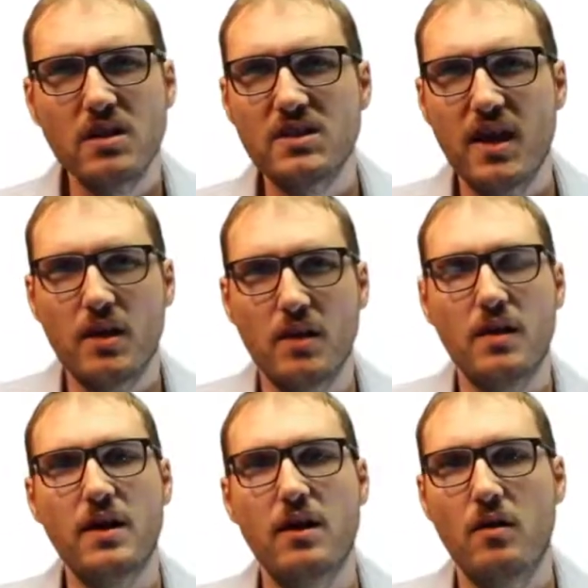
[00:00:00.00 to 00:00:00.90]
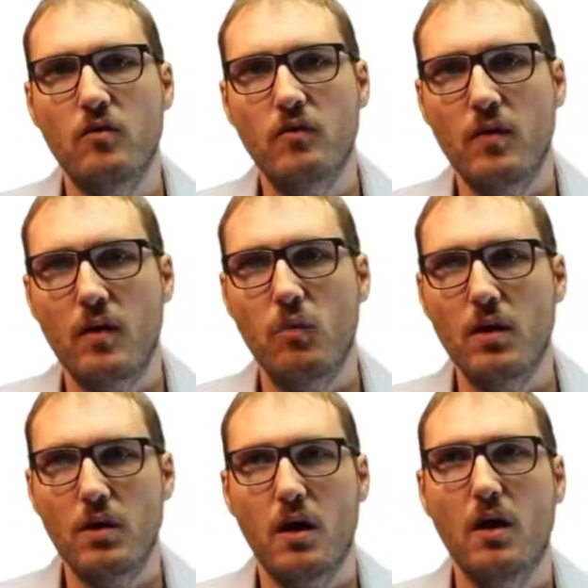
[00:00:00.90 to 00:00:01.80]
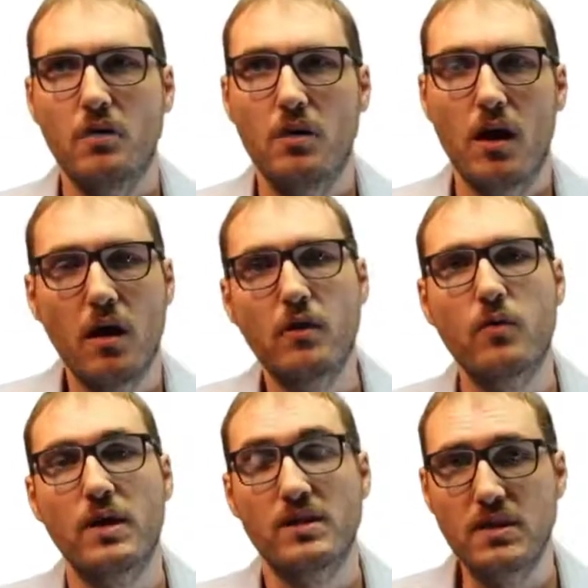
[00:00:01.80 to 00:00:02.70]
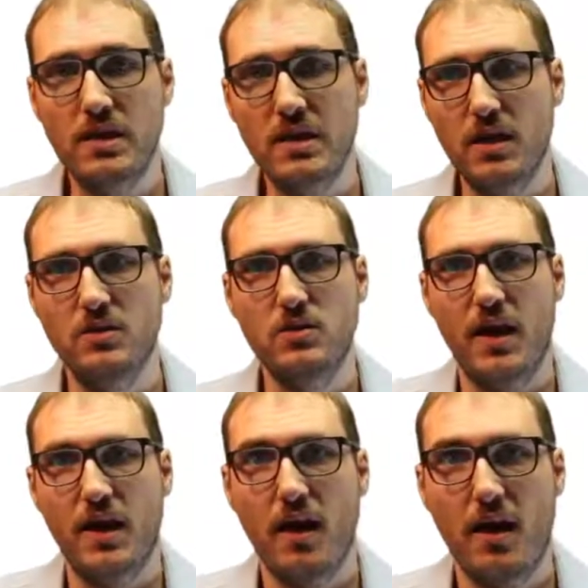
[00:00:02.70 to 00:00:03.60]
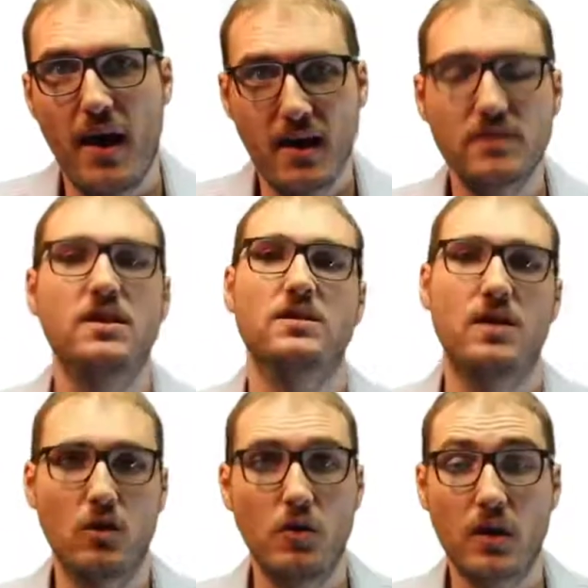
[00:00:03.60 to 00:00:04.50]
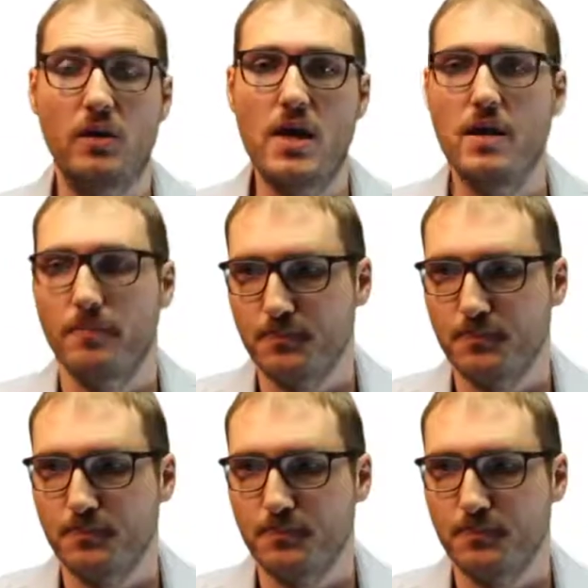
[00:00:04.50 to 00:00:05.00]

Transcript: that live? What hardware is needed to access it quickly?